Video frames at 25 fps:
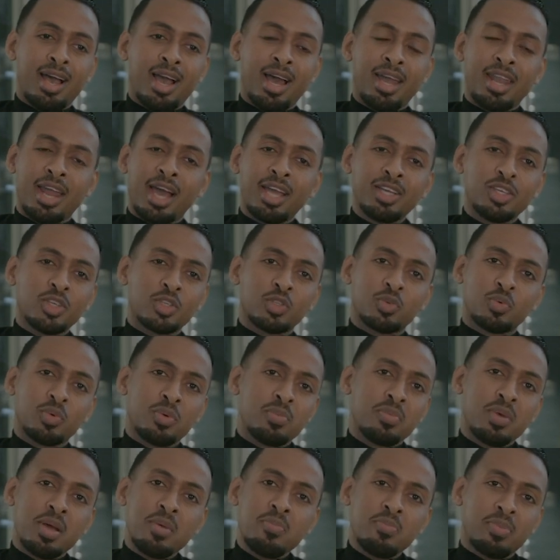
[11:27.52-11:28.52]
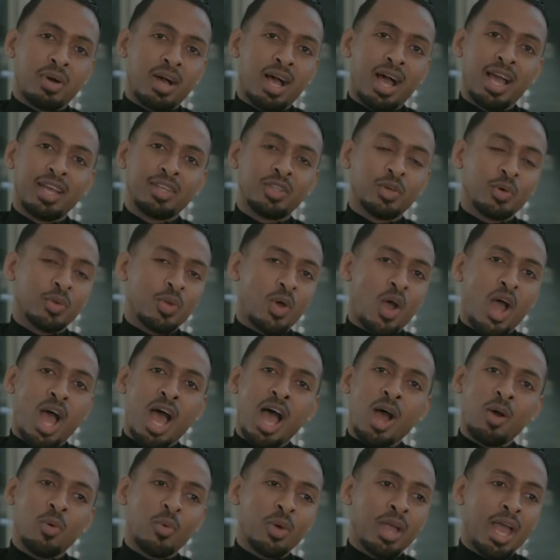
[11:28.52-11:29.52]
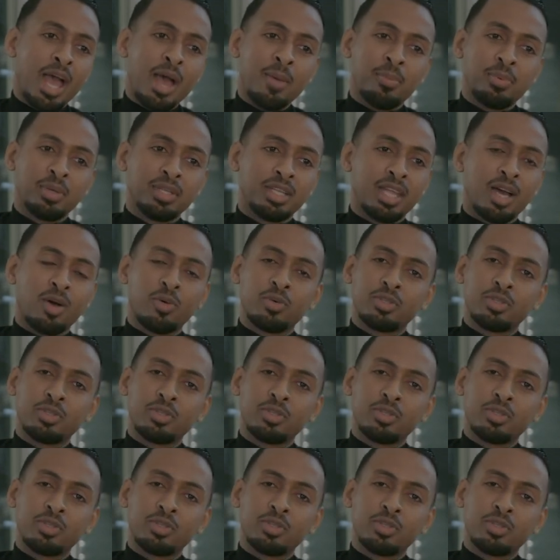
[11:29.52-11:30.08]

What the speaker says: And I just remember, I don't know how it happened,